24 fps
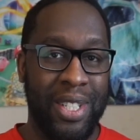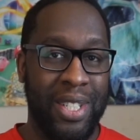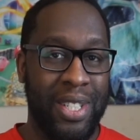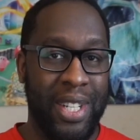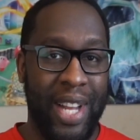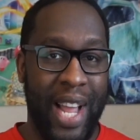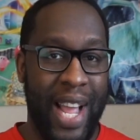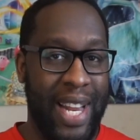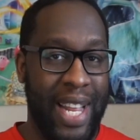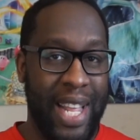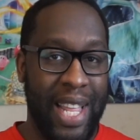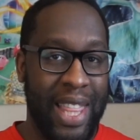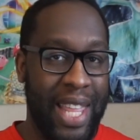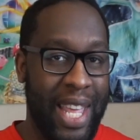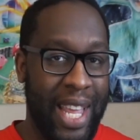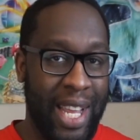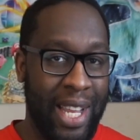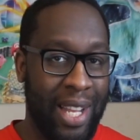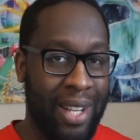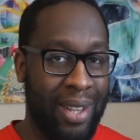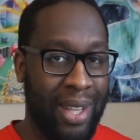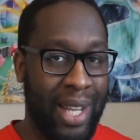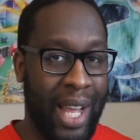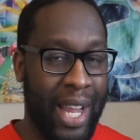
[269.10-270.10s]

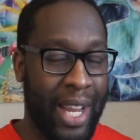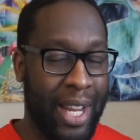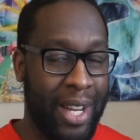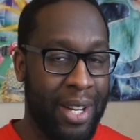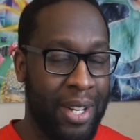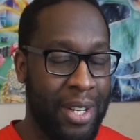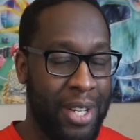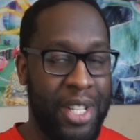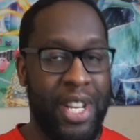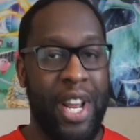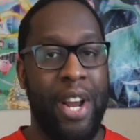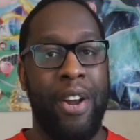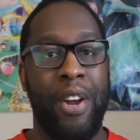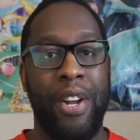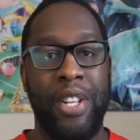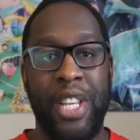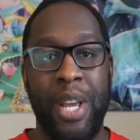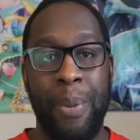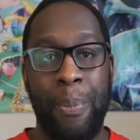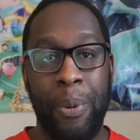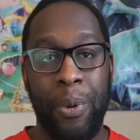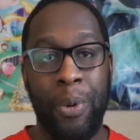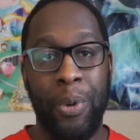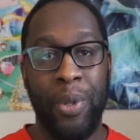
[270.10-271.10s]
anything
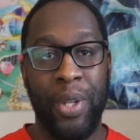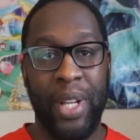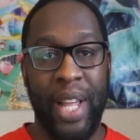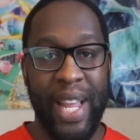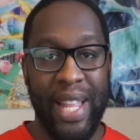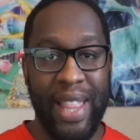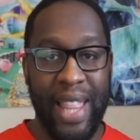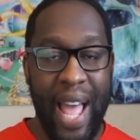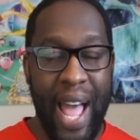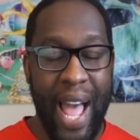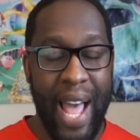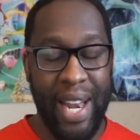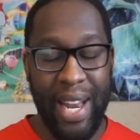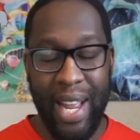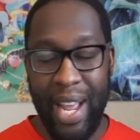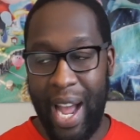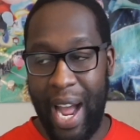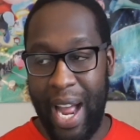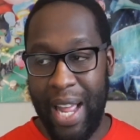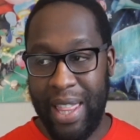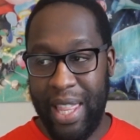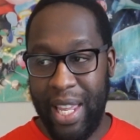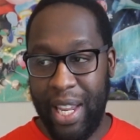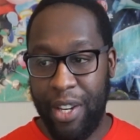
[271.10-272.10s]
stereotypical like that.
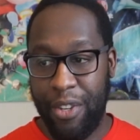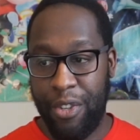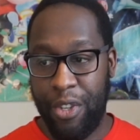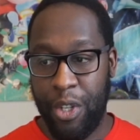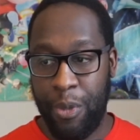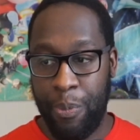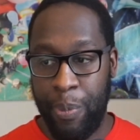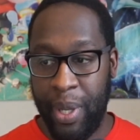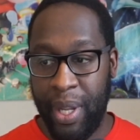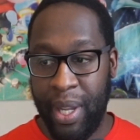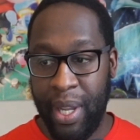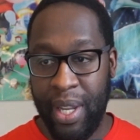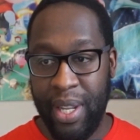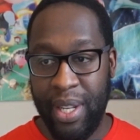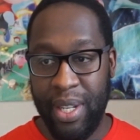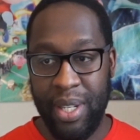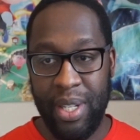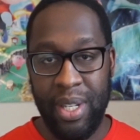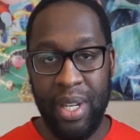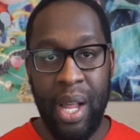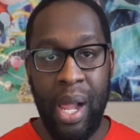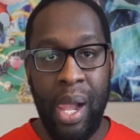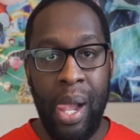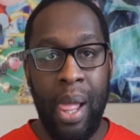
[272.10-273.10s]
I think it's just
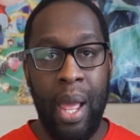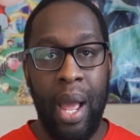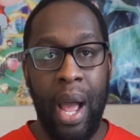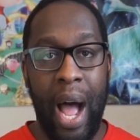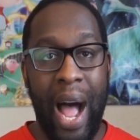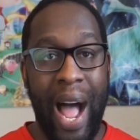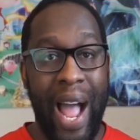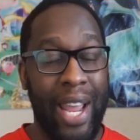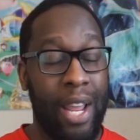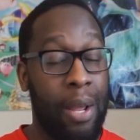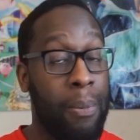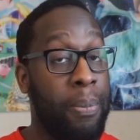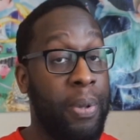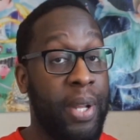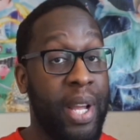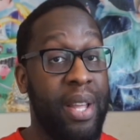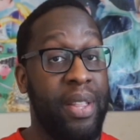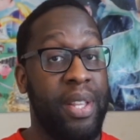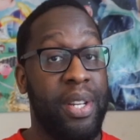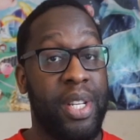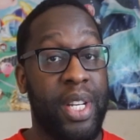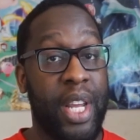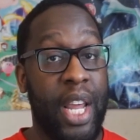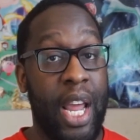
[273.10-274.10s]
because I can play
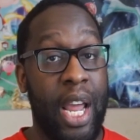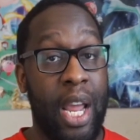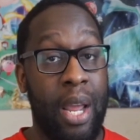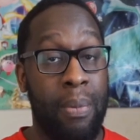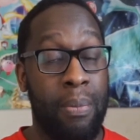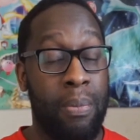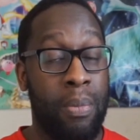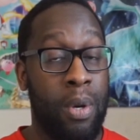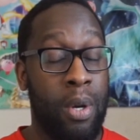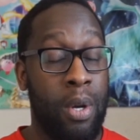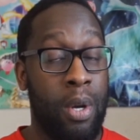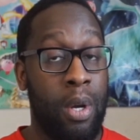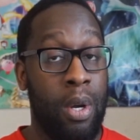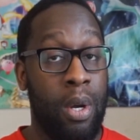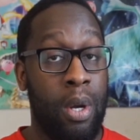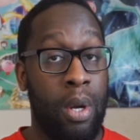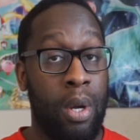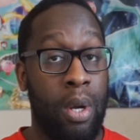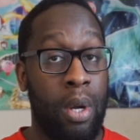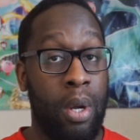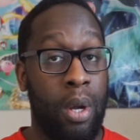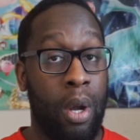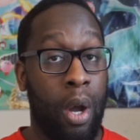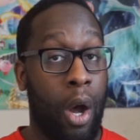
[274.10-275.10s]
this game
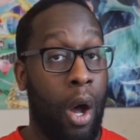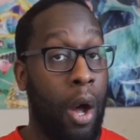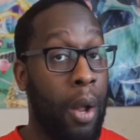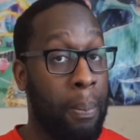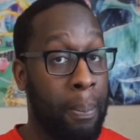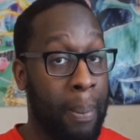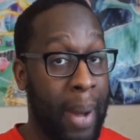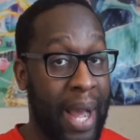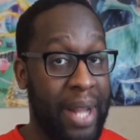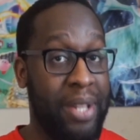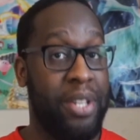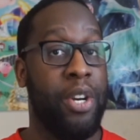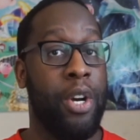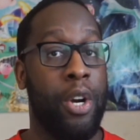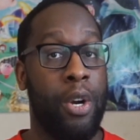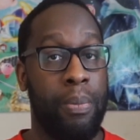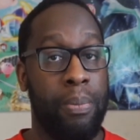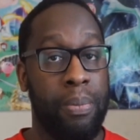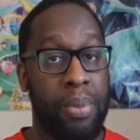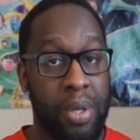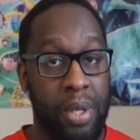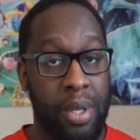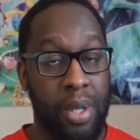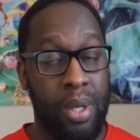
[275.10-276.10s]
on my
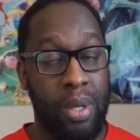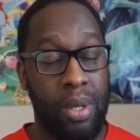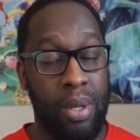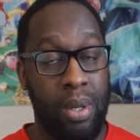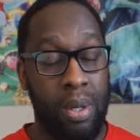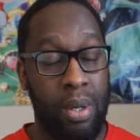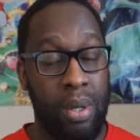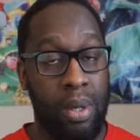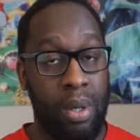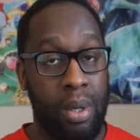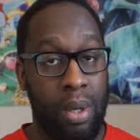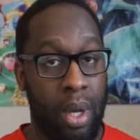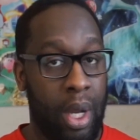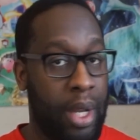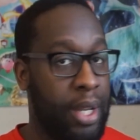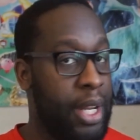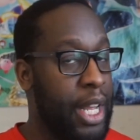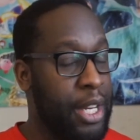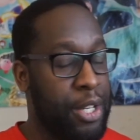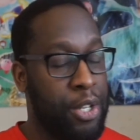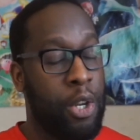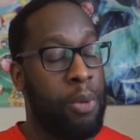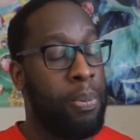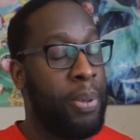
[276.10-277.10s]
terms. And
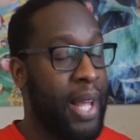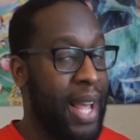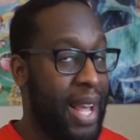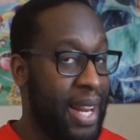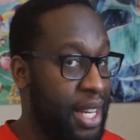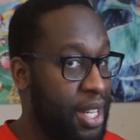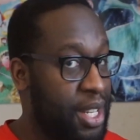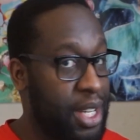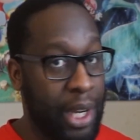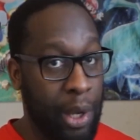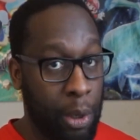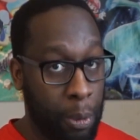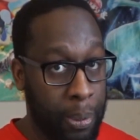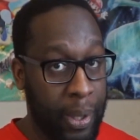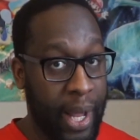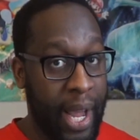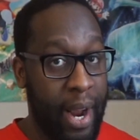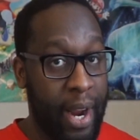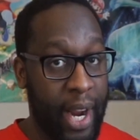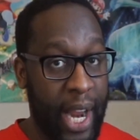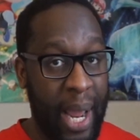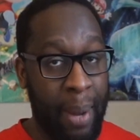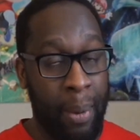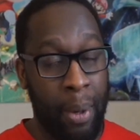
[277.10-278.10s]
yes, you can play any single
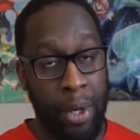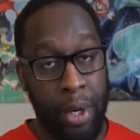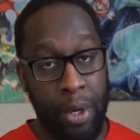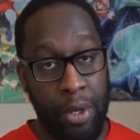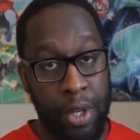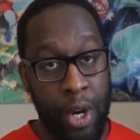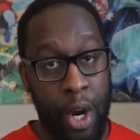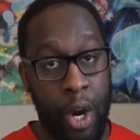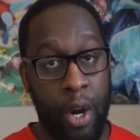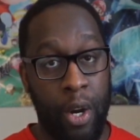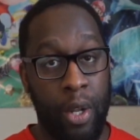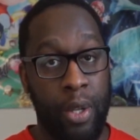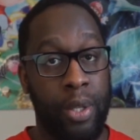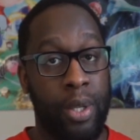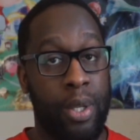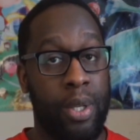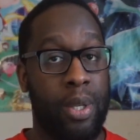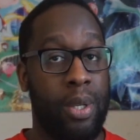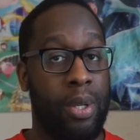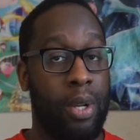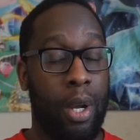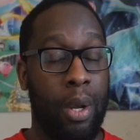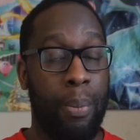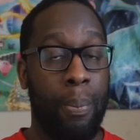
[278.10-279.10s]
player game on your turns.
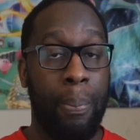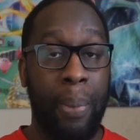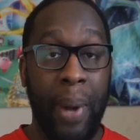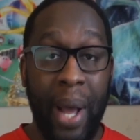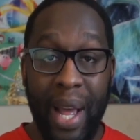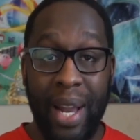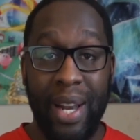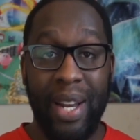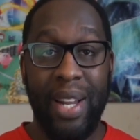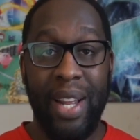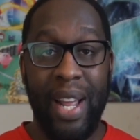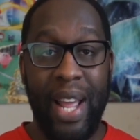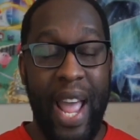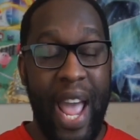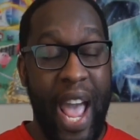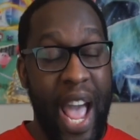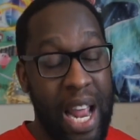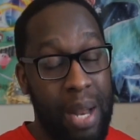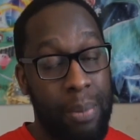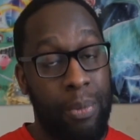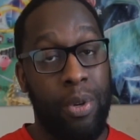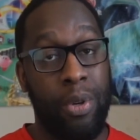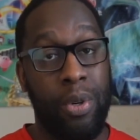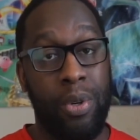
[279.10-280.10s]
But
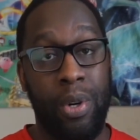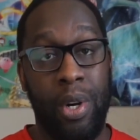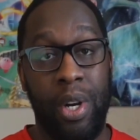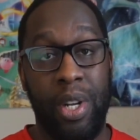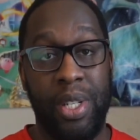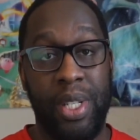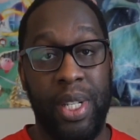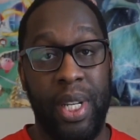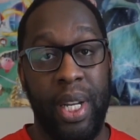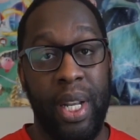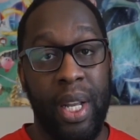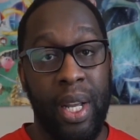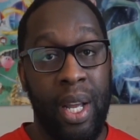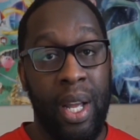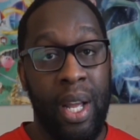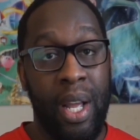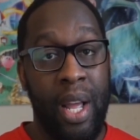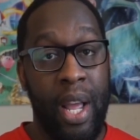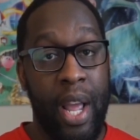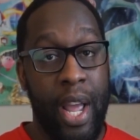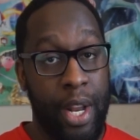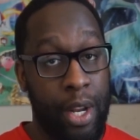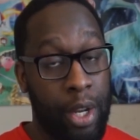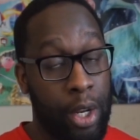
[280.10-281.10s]
Animal Crossing,
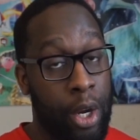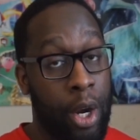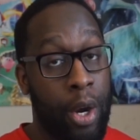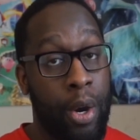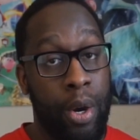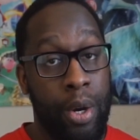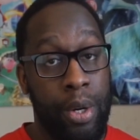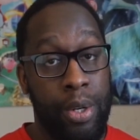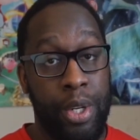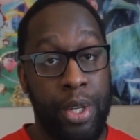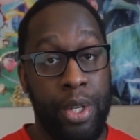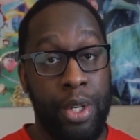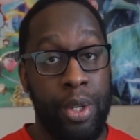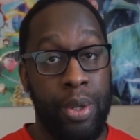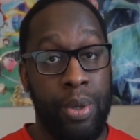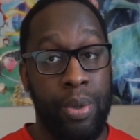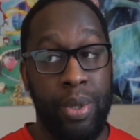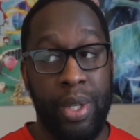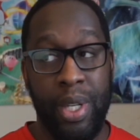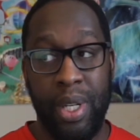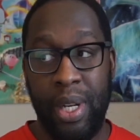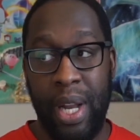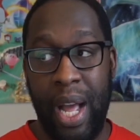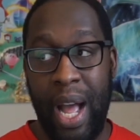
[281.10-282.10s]
it encourages you
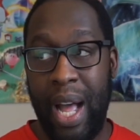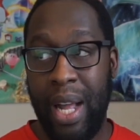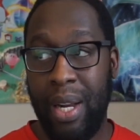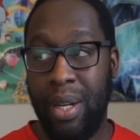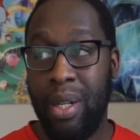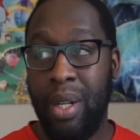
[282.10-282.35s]
to not